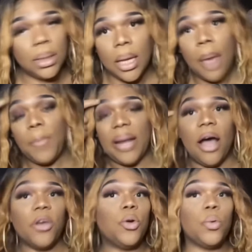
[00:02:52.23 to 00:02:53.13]
But now
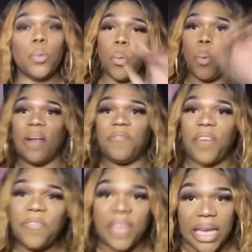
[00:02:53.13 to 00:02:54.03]
you
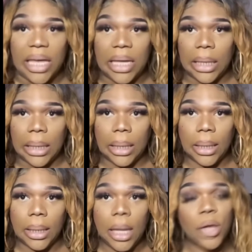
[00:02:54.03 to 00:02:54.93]
150,
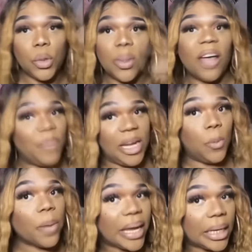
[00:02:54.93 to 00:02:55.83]
you love being a
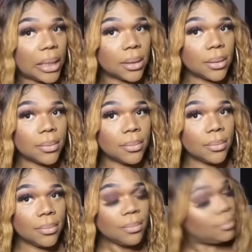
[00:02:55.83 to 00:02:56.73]
woman.
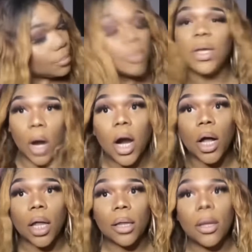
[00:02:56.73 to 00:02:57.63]

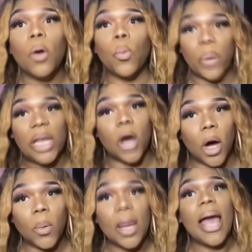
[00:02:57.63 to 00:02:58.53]
Girl, we
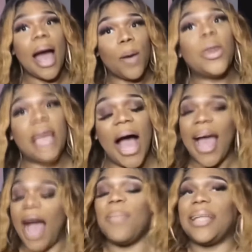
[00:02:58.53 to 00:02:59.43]
know.
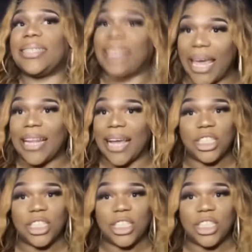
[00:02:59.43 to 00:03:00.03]
I'm not saying that she's